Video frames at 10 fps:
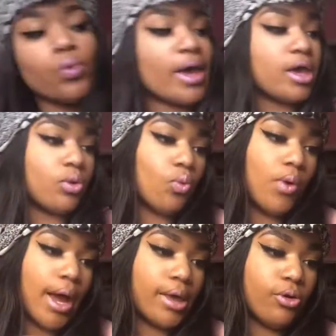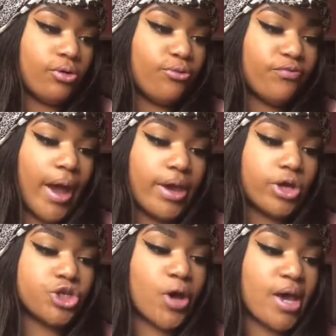Wet n Wild
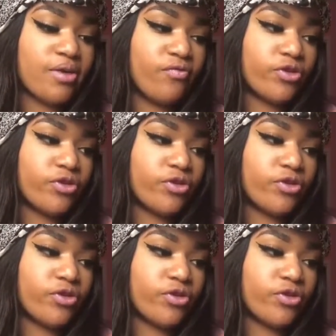Fire Dragon